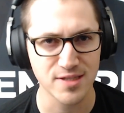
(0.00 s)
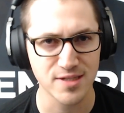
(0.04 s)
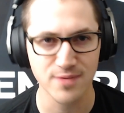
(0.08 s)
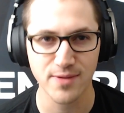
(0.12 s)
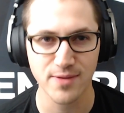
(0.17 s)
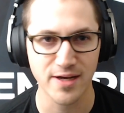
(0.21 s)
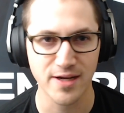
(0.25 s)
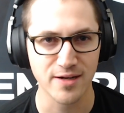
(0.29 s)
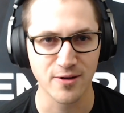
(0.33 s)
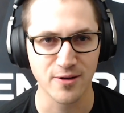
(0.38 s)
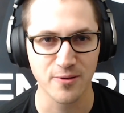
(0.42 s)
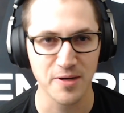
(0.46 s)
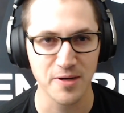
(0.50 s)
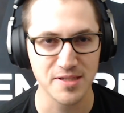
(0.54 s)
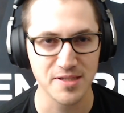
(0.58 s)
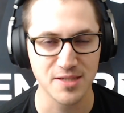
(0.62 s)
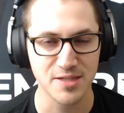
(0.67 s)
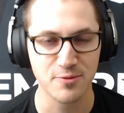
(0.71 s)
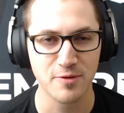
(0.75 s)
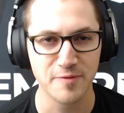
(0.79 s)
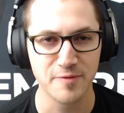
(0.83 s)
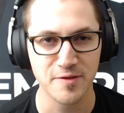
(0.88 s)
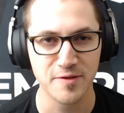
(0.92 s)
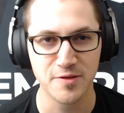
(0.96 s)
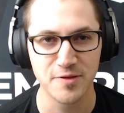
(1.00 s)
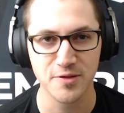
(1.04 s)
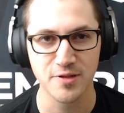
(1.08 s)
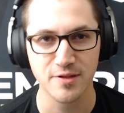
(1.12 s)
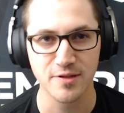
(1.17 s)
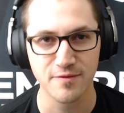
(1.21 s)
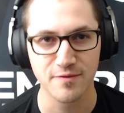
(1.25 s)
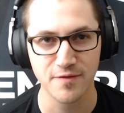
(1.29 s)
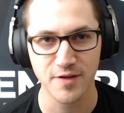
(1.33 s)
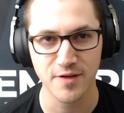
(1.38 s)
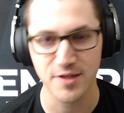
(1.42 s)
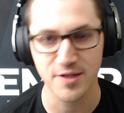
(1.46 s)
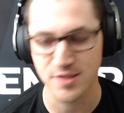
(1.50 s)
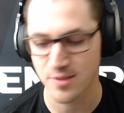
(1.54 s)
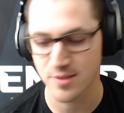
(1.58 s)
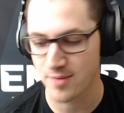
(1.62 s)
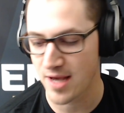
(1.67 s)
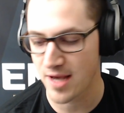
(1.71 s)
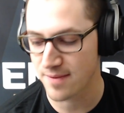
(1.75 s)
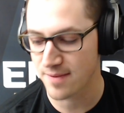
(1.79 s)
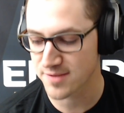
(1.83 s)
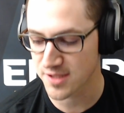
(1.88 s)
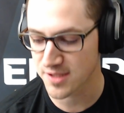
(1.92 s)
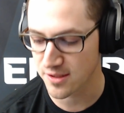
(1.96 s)
Sip had a crazy 1v2 to finish the
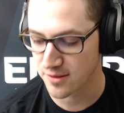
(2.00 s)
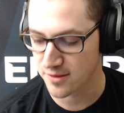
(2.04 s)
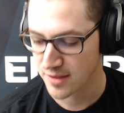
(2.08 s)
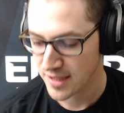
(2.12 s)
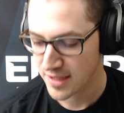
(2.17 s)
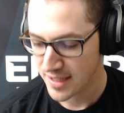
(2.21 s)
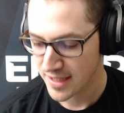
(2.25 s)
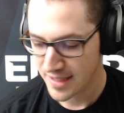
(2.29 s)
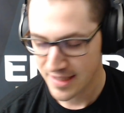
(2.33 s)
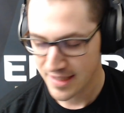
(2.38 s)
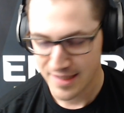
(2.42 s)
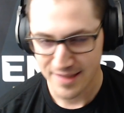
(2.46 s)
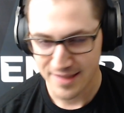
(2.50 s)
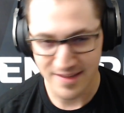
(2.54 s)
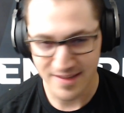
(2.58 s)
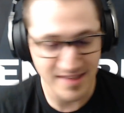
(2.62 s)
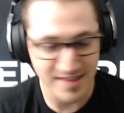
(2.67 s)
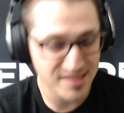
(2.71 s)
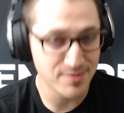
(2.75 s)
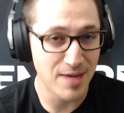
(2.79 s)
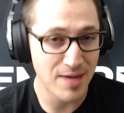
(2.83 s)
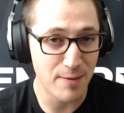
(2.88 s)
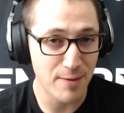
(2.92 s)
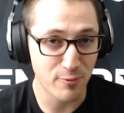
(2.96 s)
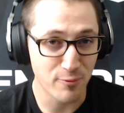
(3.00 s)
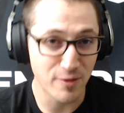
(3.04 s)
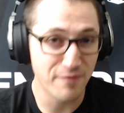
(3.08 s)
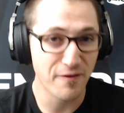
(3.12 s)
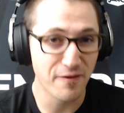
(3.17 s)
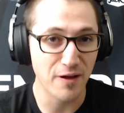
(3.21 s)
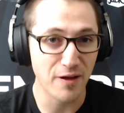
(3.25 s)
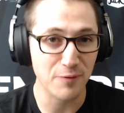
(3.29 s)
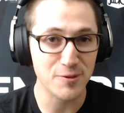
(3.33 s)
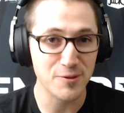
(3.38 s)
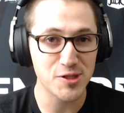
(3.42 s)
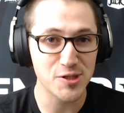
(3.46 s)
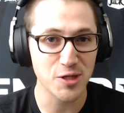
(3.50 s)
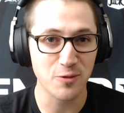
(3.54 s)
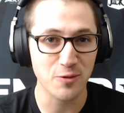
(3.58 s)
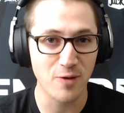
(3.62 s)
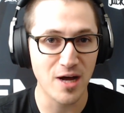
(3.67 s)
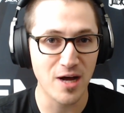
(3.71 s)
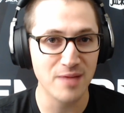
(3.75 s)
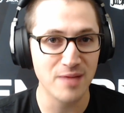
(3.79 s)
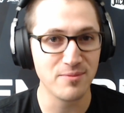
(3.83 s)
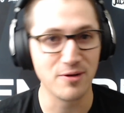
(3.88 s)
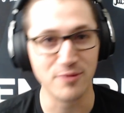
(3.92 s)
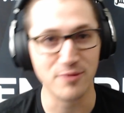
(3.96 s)
map. So that's a map we felt we should have
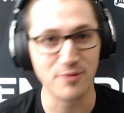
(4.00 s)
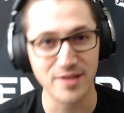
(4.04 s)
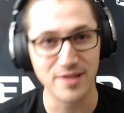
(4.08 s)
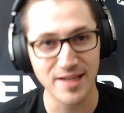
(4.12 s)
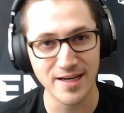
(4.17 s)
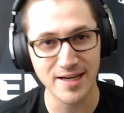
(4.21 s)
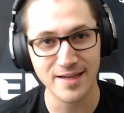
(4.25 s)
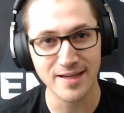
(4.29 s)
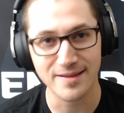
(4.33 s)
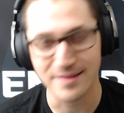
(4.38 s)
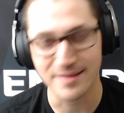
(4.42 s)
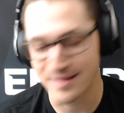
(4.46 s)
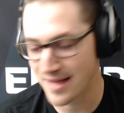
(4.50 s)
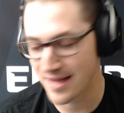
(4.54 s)
won, but we didn't.